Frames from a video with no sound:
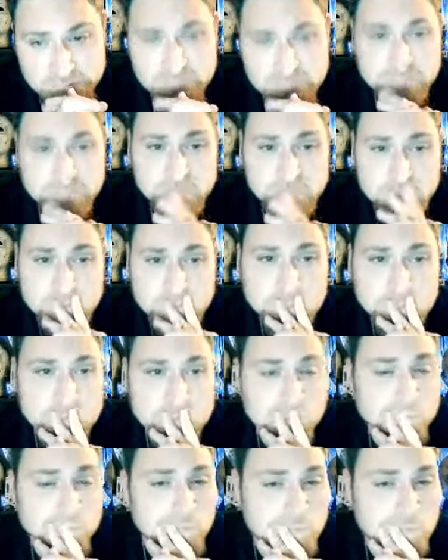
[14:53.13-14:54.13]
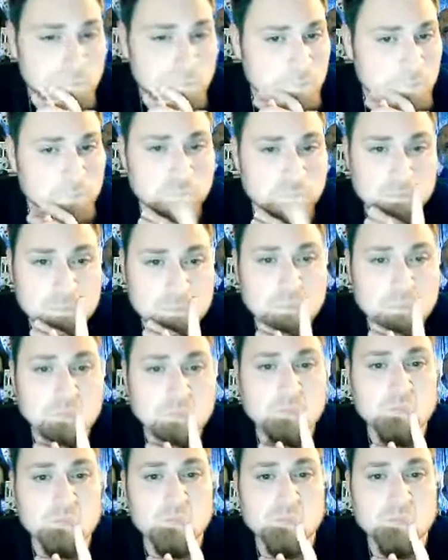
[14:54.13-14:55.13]
It was handled by
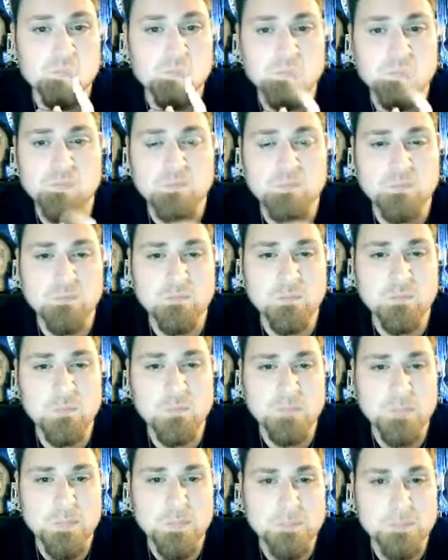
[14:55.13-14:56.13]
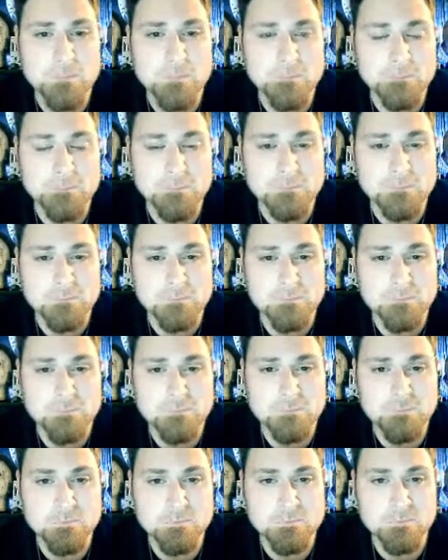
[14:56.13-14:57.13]
Italian composer Ennio
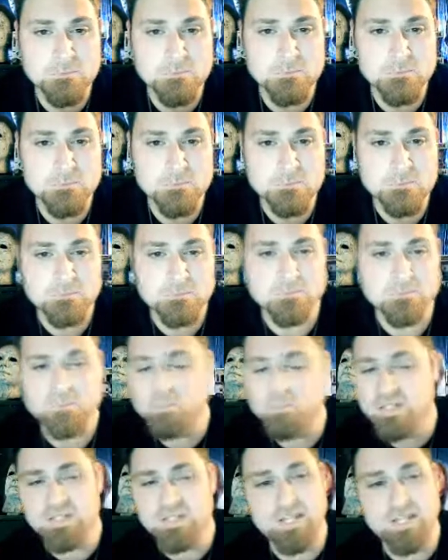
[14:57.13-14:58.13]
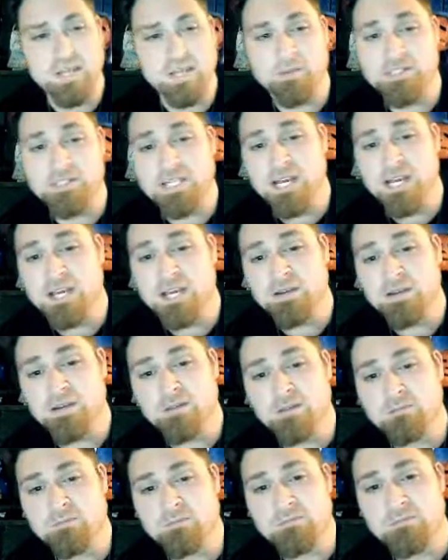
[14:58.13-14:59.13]
Morricone, who had done a lot of
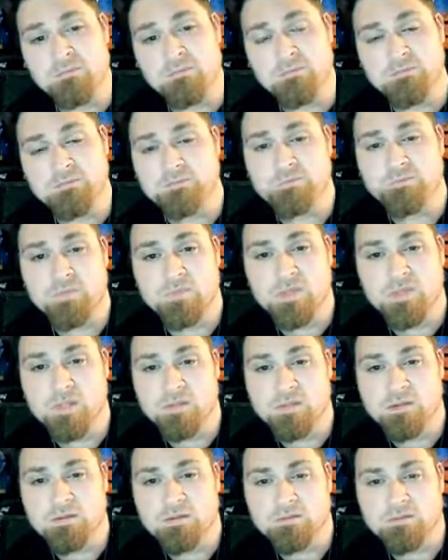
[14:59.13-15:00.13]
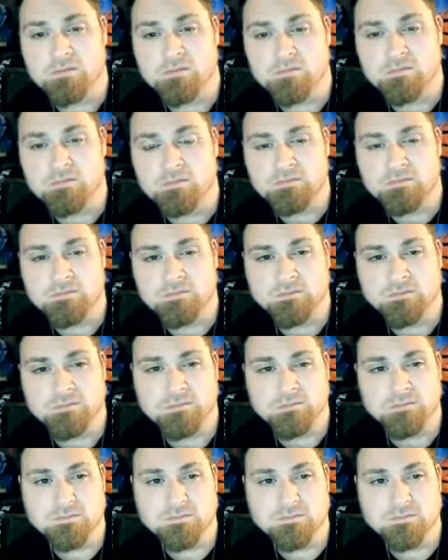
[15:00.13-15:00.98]
he did a lot of the Italian